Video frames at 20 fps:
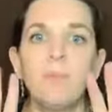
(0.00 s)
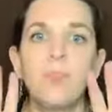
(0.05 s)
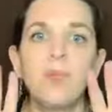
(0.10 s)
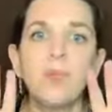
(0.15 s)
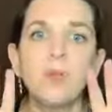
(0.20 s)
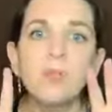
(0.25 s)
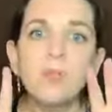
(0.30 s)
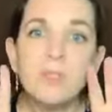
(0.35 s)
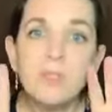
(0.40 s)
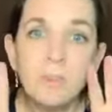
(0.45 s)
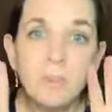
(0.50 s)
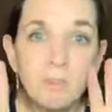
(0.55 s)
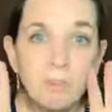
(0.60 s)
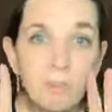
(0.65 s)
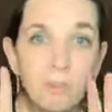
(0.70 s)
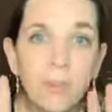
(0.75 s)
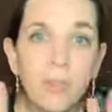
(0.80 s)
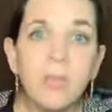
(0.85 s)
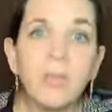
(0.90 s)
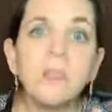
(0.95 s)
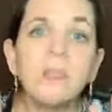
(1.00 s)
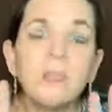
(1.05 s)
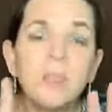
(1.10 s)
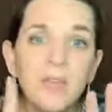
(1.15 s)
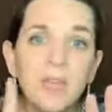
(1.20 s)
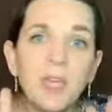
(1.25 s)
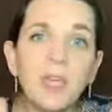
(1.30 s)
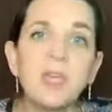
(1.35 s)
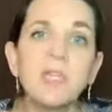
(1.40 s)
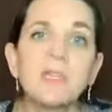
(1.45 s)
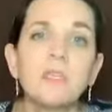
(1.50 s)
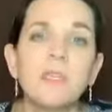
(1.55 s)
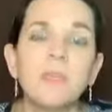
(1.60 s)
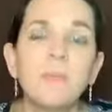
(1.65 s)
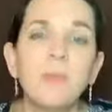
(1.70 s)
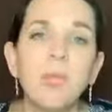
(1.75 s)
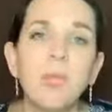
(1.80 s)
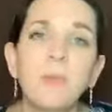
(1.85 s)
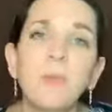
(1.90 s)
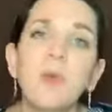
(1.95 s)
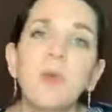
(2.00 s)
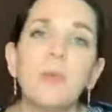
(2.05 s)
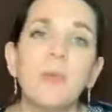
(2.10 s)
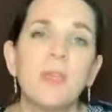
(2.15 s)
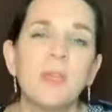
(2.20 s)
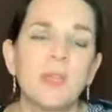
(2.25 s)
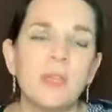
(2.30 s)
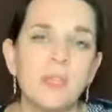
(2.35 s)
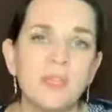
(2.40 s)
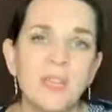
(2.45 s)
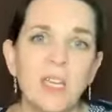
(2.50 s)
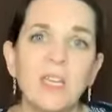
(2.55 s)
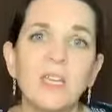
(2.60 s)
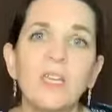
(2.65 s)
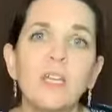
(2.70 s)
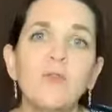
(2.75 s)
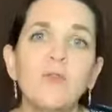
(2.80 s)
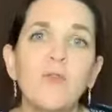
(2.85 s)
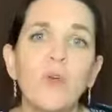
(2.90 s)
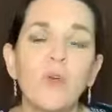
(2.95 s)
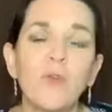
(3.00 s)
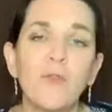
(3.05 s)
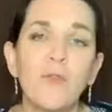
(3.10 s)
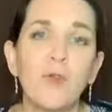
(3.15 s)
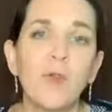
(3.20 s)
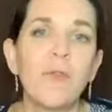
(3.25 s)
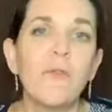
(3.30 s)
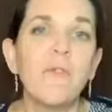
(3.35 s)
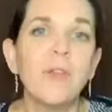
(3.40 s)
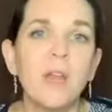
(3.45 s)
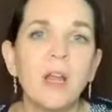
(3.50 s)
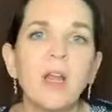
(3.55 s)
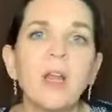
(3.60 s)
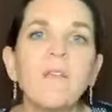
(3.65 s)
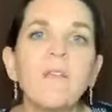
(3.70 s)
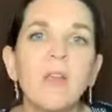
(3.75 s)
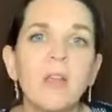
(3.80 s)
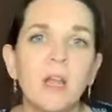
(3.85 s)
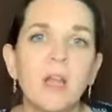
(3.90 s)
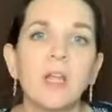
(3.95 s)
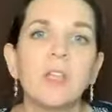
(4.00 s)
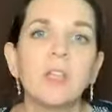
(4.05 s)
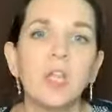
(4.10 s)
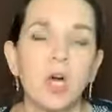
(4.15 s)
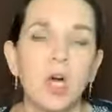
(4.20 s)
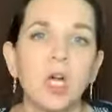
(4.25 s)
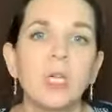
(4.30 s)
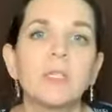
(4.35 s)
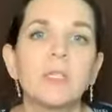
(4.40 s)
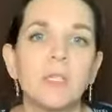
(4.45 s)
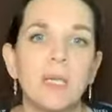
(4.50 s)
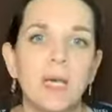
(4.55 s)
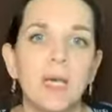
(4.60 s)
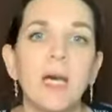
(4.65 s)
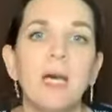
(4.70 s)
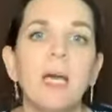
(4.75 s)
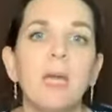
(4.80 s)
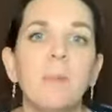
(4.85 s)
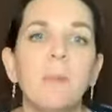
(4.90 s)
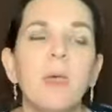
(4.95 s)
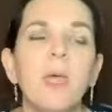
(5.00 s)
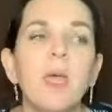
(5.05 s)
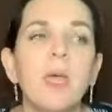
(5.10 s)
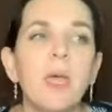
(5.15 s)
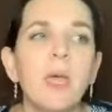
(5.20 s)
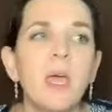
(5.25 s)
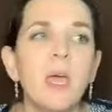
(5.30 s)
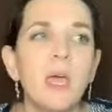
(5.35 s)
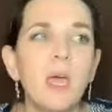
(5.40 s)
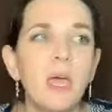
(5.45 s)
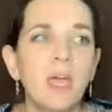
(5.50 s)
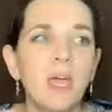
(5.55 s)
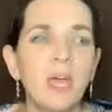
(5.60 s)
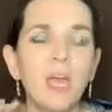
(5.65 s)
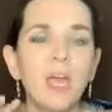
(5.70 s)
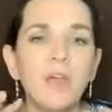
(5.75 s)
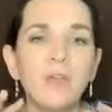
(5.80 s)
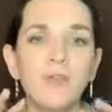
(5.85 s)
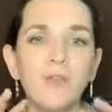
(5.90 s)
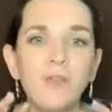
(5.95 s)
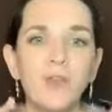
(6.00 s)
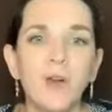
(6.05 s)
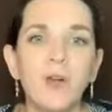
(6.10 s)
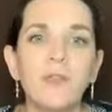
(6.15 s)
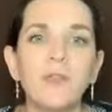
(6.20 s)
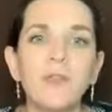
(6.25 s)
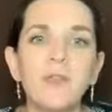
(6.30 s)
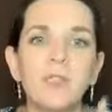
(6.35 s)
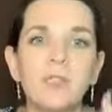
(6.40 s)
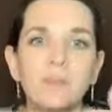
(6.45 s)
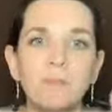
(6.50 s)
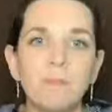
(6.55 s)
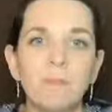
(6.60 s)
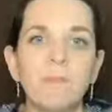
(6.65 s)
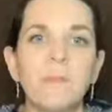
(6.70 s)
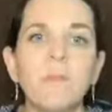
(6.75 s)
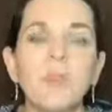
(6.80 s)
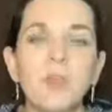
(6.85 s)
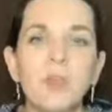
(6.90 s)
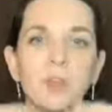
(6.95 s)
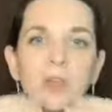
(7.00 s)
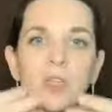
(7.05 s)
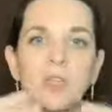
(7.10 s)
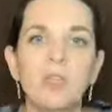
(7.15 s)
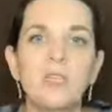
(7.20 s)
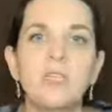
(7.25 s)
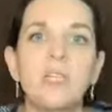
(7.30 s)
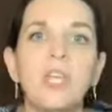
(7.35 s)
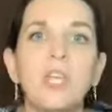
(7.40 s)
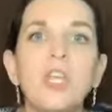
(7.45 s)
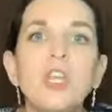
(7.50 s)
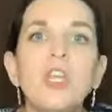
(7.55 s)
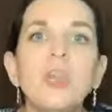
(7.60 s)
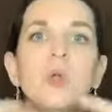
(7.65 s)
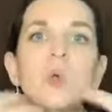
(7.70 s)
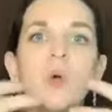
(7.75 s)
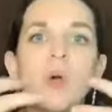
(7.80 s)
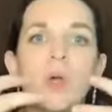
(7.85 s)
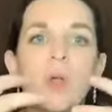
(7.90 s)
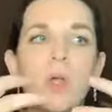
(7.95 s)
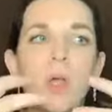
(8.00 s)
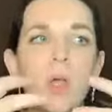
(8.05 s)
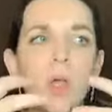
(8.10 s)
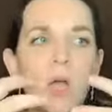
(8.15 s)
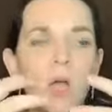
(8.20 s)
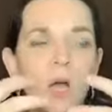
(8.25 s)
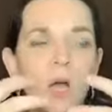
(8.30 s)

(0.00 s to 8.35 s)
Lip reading: there are some big things that people have been contending for a very, very long time. And I have felt this, you know, continual